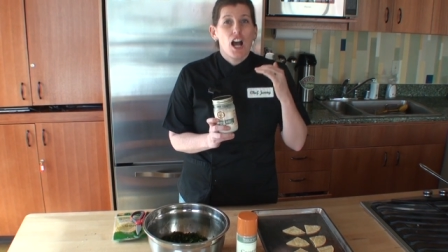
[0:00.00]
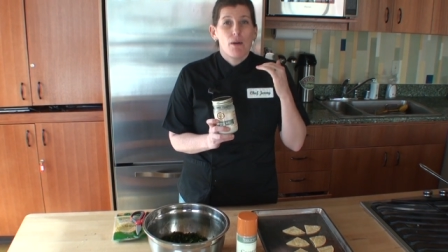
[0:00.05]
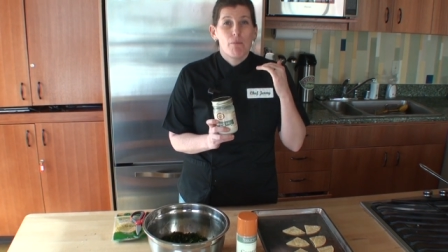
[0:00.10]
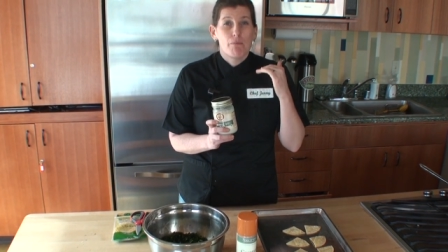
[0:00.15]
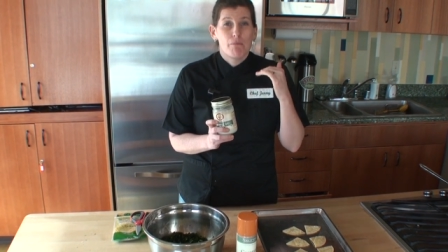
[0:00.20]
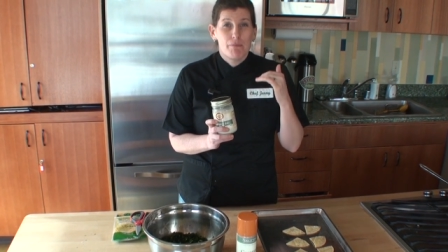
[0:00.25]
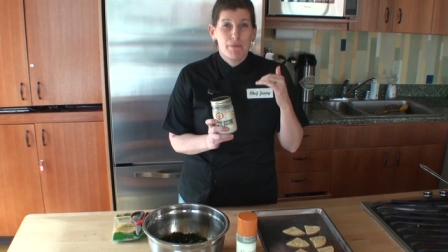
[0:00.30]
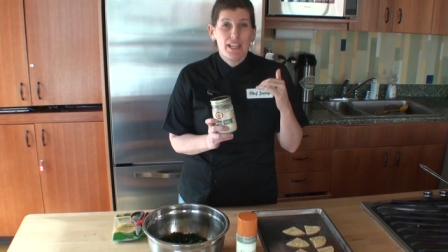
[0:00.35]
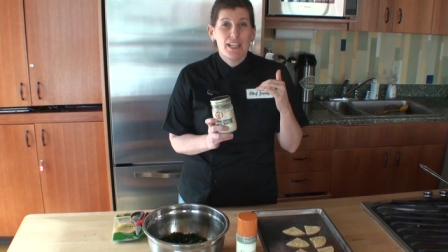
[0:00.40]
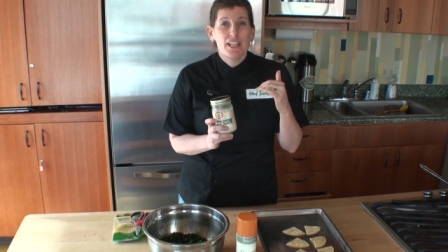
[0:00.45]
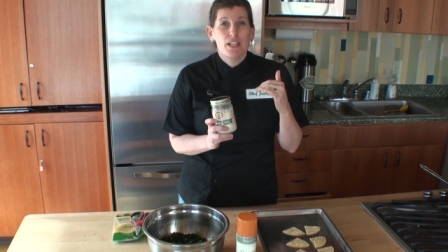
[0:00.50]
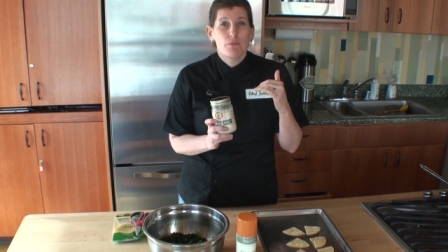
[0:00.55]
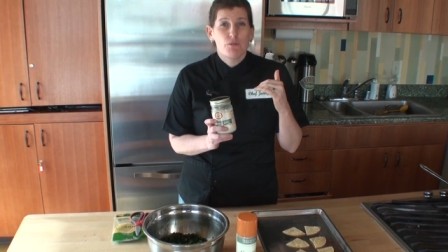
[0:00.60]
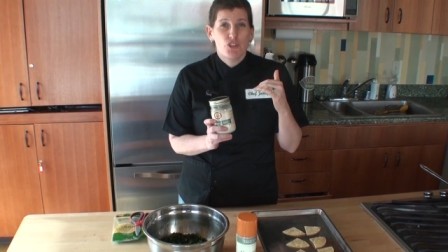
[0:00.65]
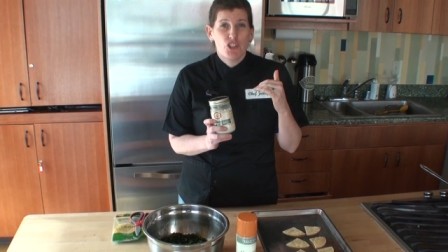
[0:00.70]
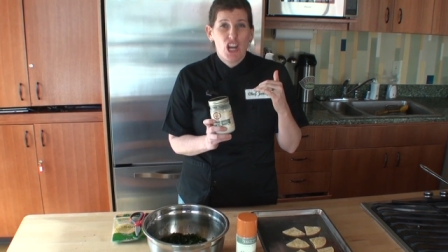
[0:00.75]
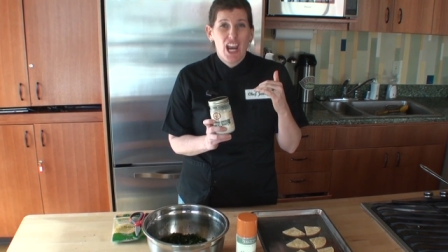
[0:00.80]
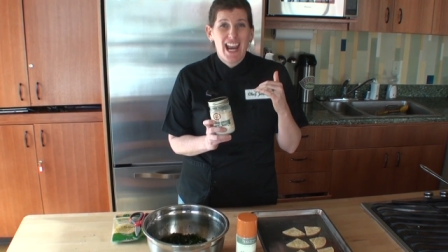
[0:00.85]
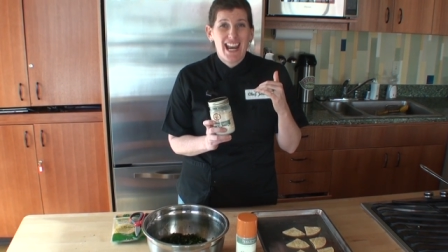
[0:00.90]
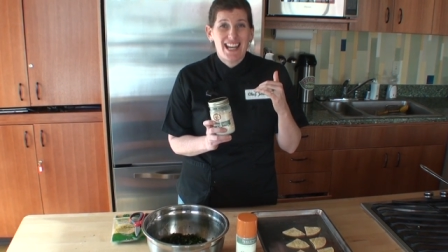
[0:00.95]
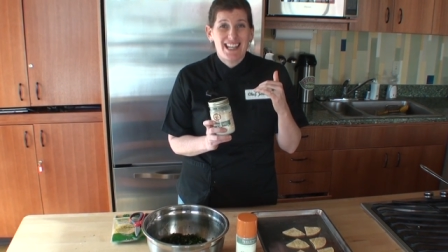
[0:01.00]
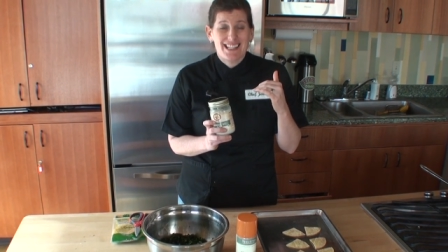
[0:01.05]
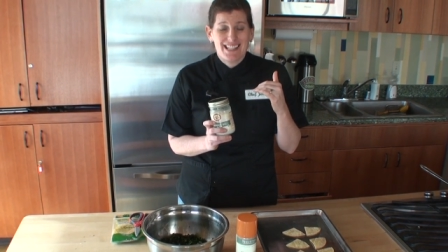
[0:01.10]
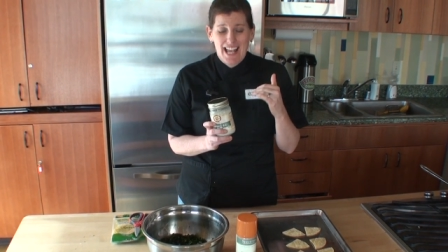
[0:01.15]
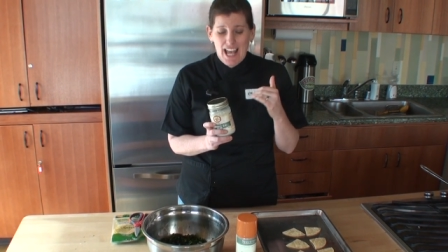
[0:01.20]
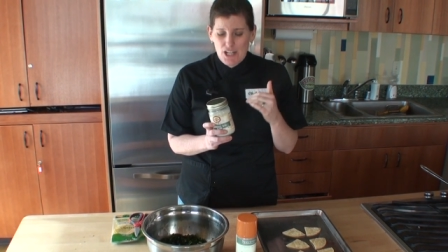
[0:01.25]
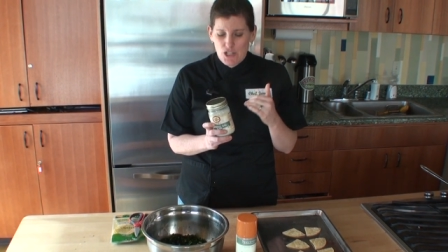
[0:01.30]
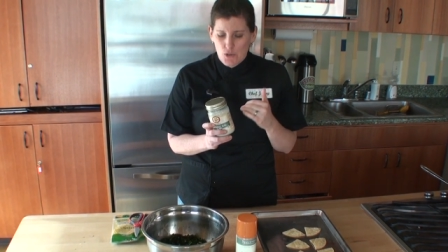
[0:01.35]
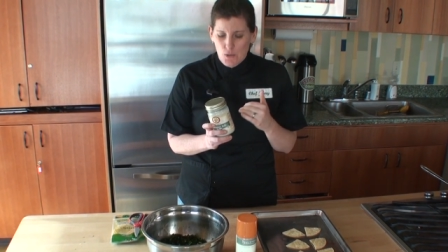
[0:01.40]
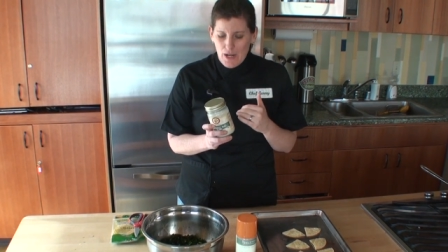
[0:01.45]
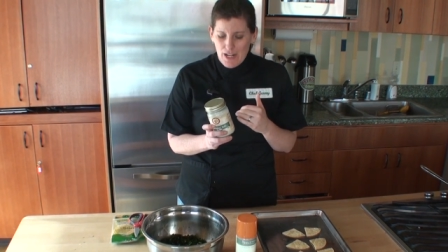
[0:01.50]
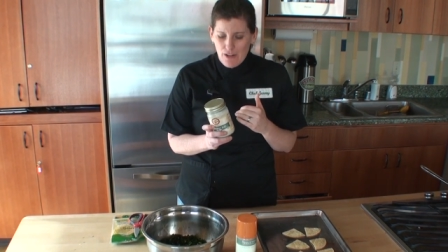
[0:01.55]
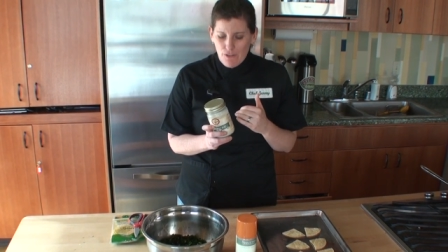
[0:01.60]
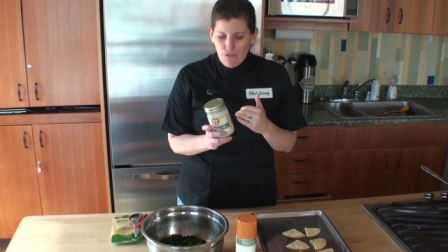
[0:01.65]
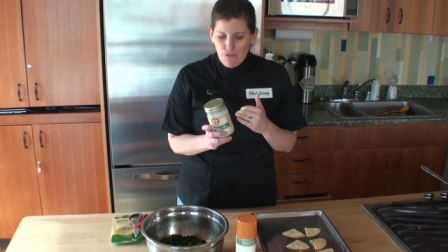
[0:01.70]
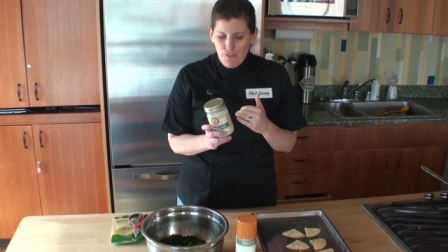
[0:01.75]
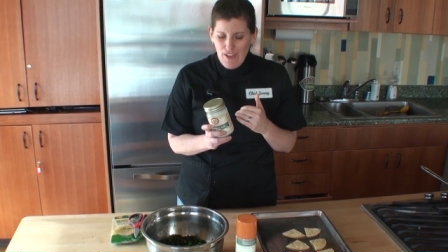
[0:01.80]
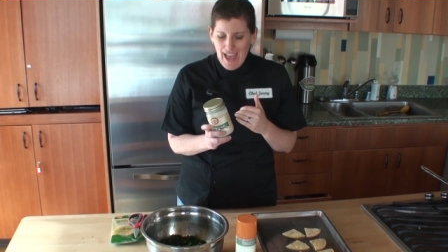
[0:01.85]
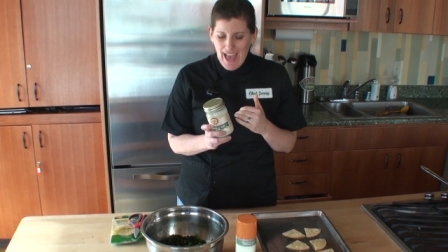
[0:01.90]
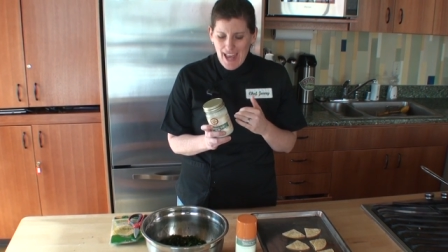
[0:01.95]
medium chain
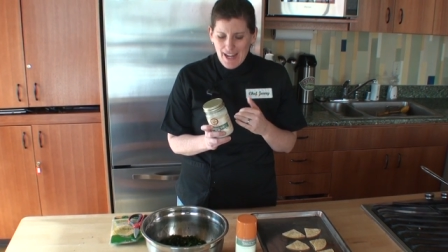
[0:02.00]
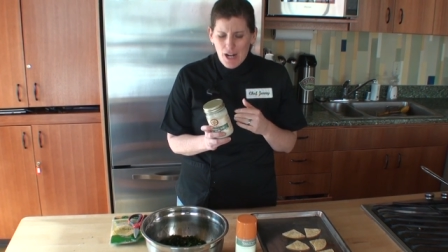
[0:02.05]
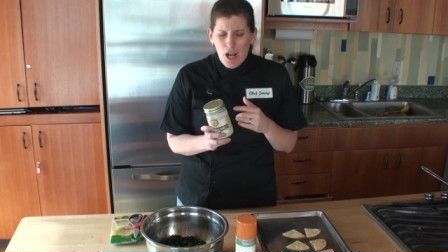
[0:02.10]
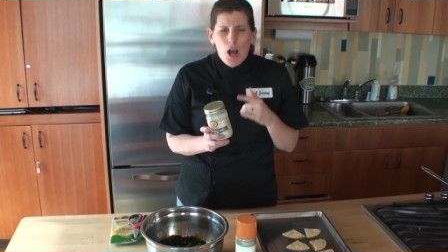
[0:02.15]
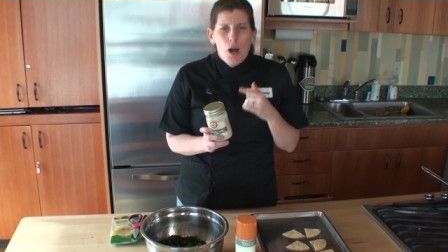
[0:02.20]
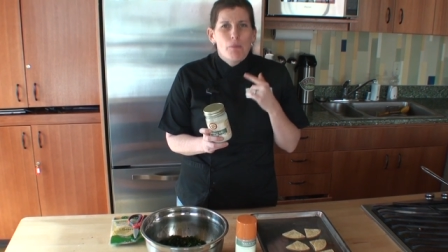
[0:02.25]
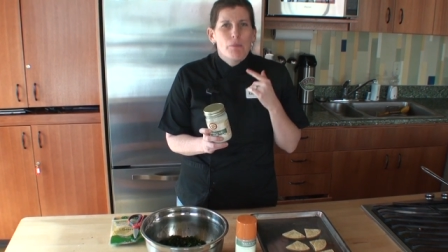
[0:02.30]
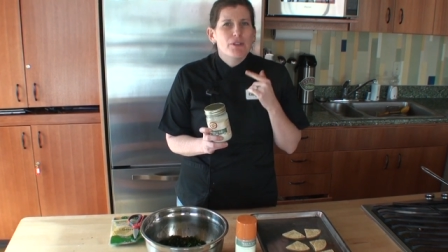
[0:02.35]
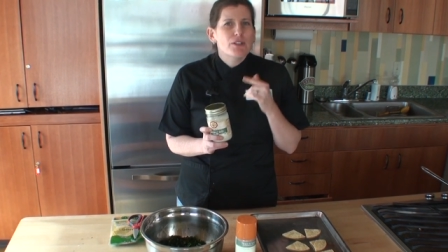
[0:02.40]
saturated fat.